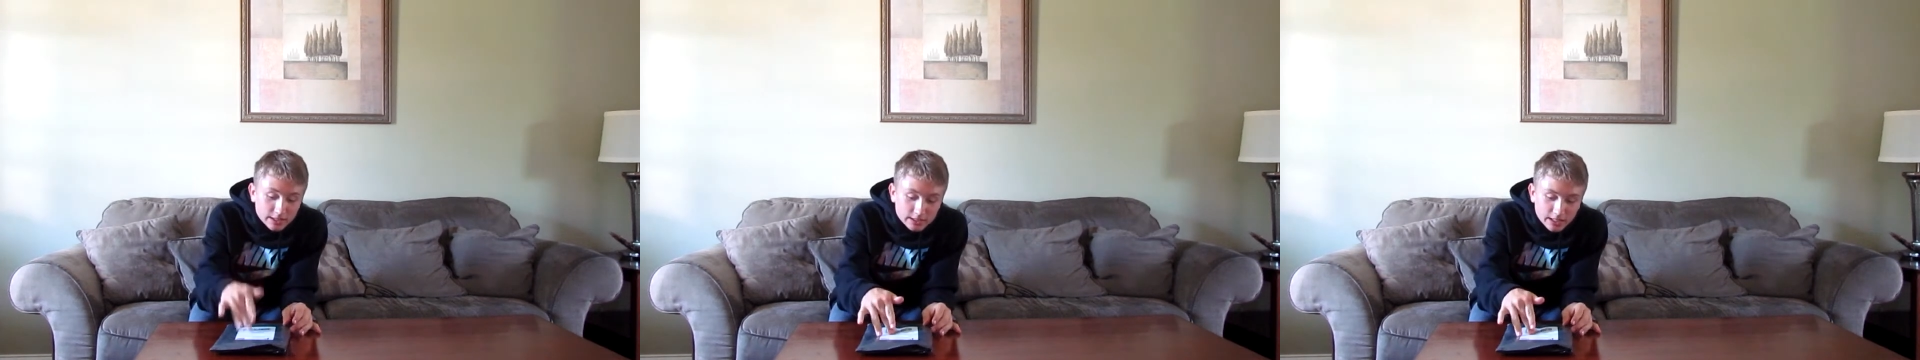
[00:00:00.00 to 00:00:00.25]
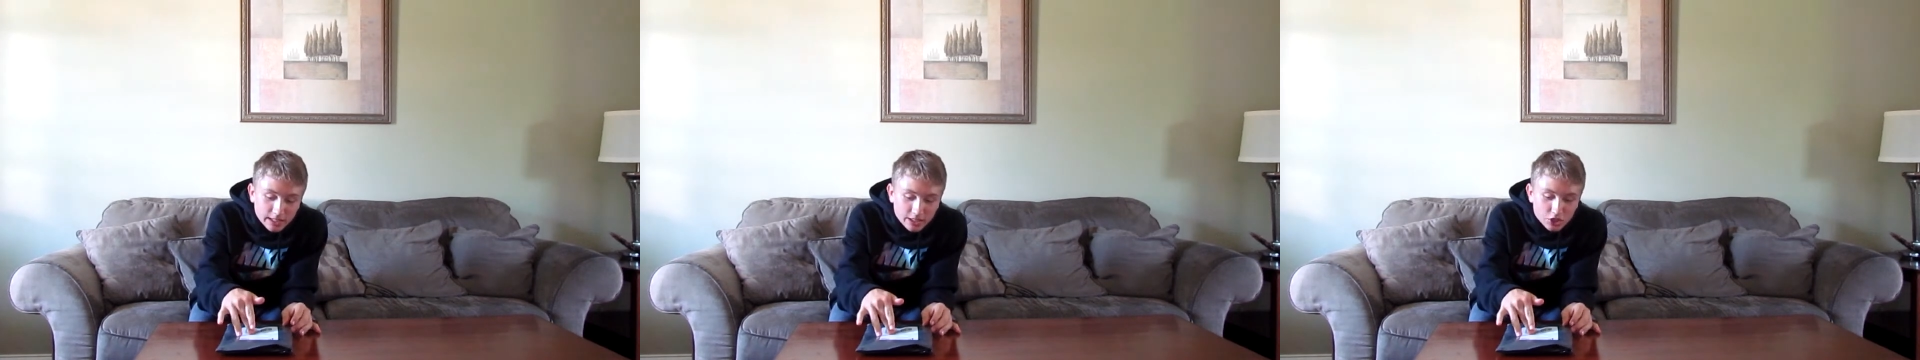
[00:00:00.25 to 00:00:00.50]
the
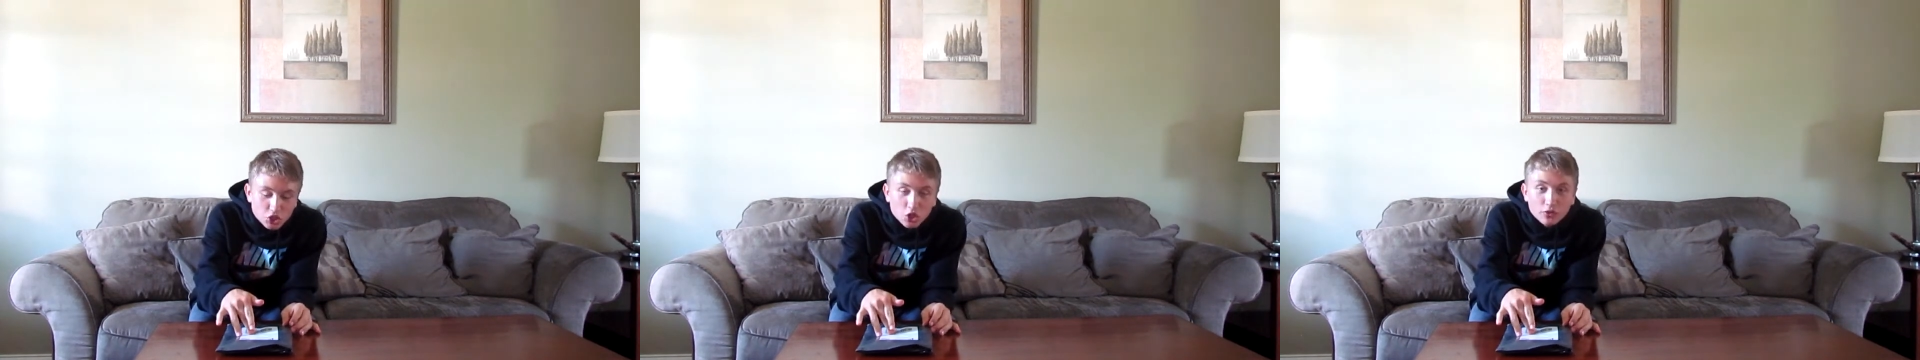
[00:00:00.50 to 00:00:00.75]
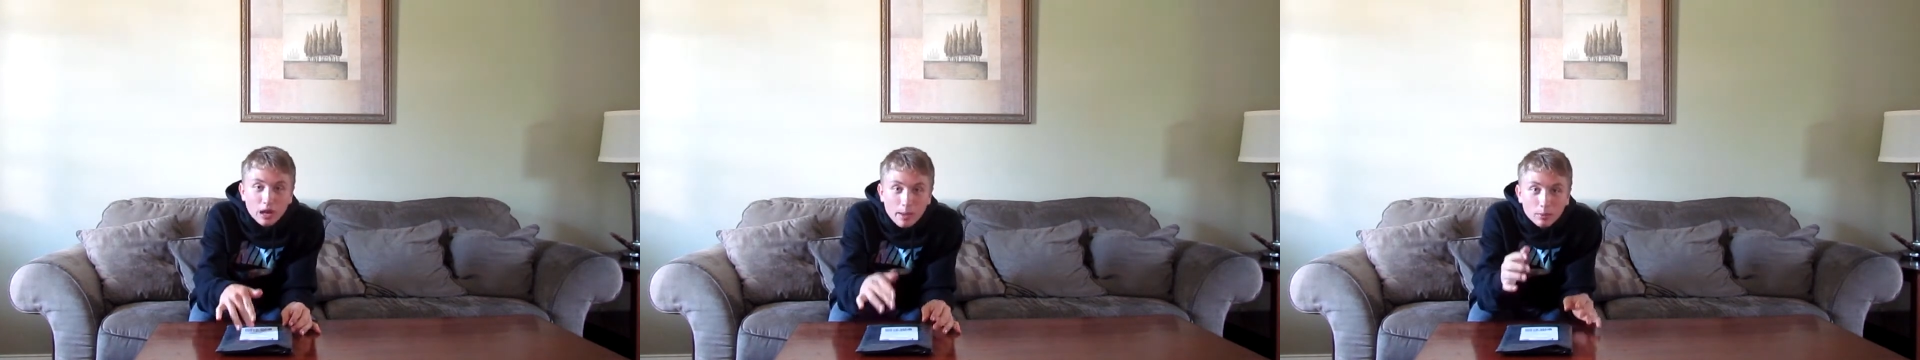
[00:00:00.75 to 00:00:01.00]
Syndicate
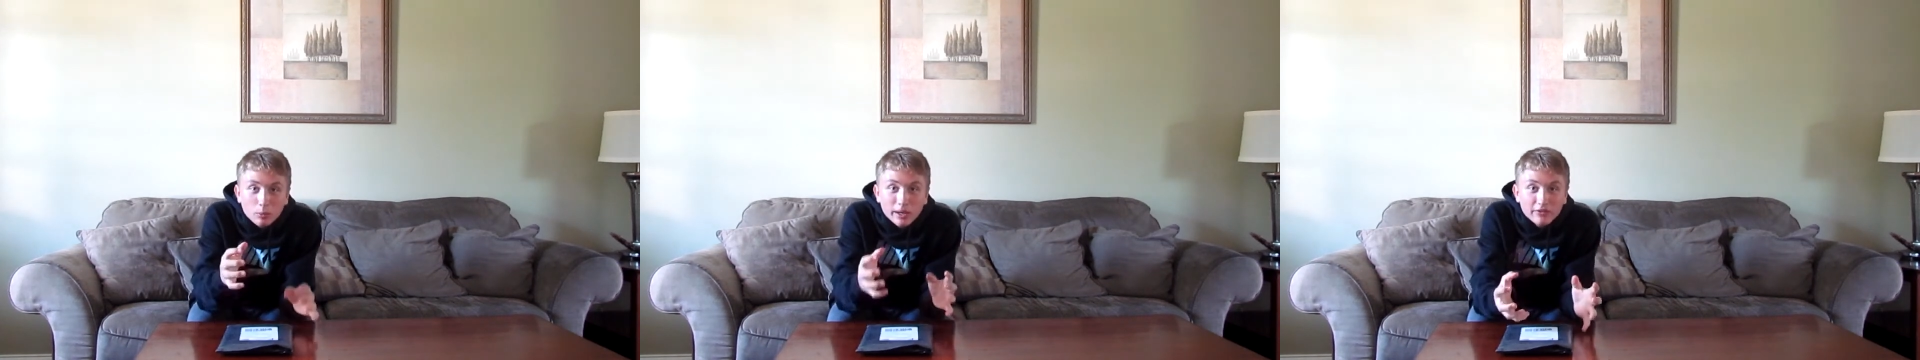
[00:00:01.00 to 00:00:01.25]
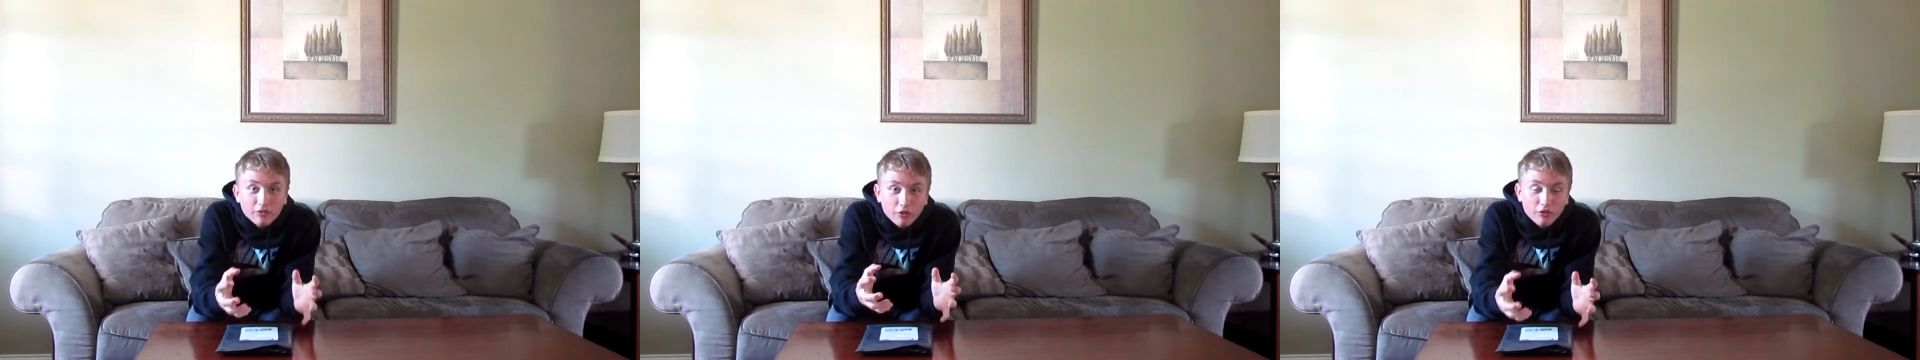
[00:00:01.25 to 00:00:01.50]
shirt that I've been
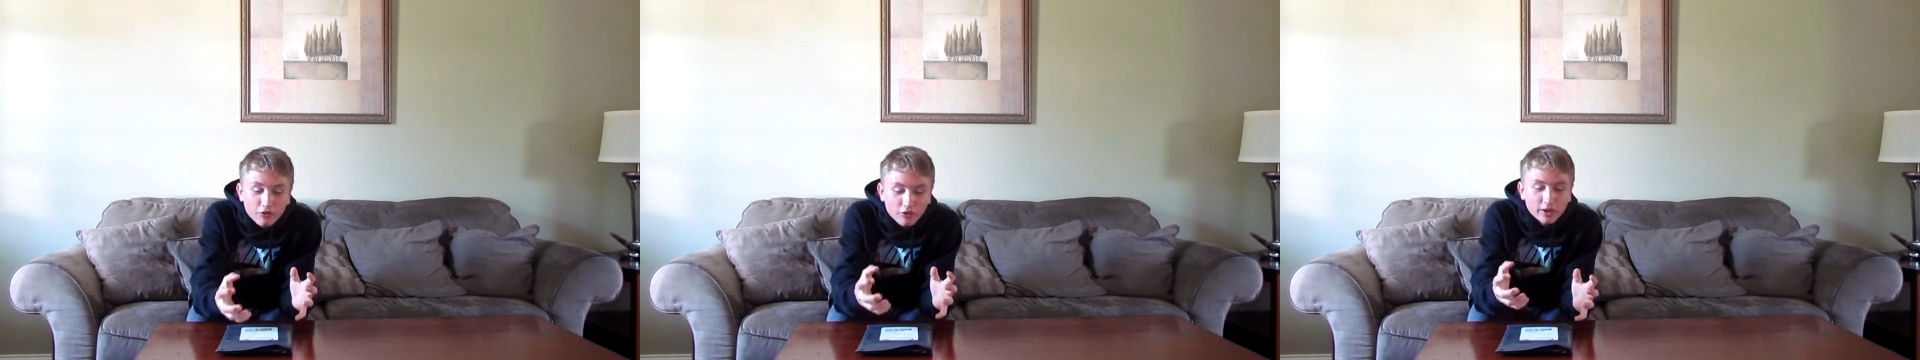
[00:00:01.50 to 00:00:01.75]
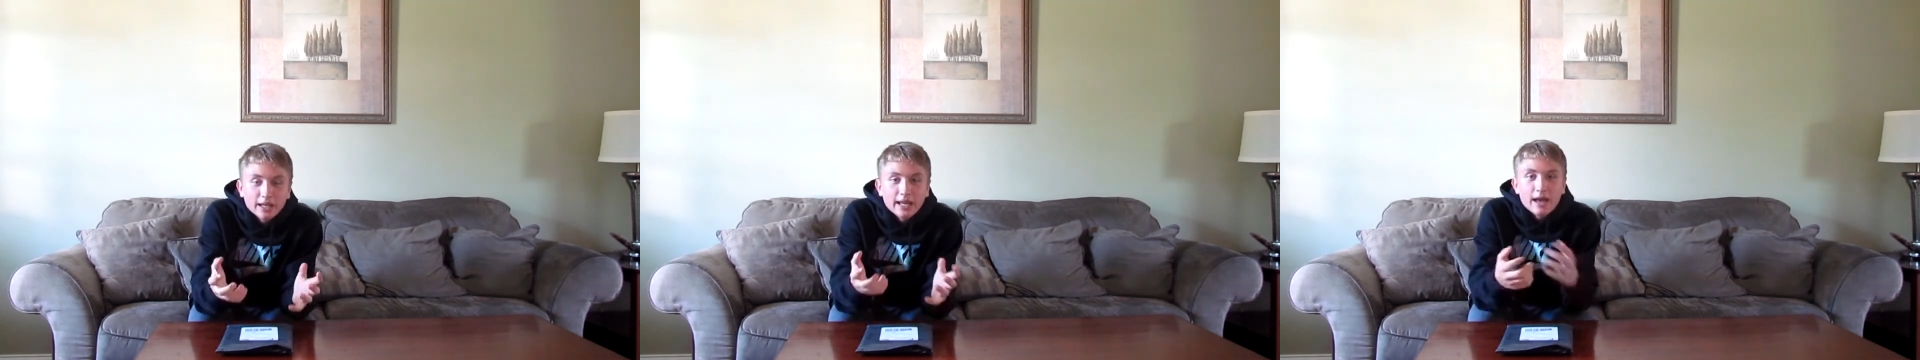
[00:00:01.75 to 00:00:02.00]
waiting for freaking